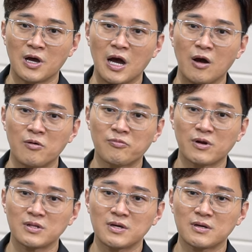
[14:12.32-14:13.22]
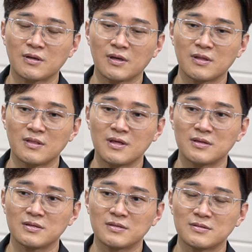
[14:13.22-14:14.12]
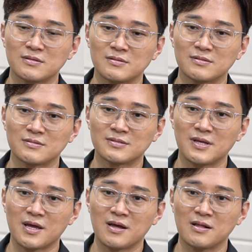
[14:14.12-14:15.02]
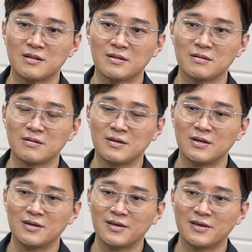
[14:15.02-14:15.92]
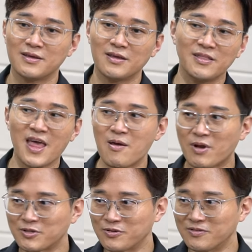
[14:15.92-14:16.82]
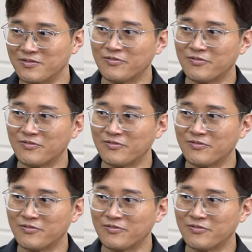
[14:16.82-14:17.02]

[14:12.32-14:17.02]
our product can sell in Amazon.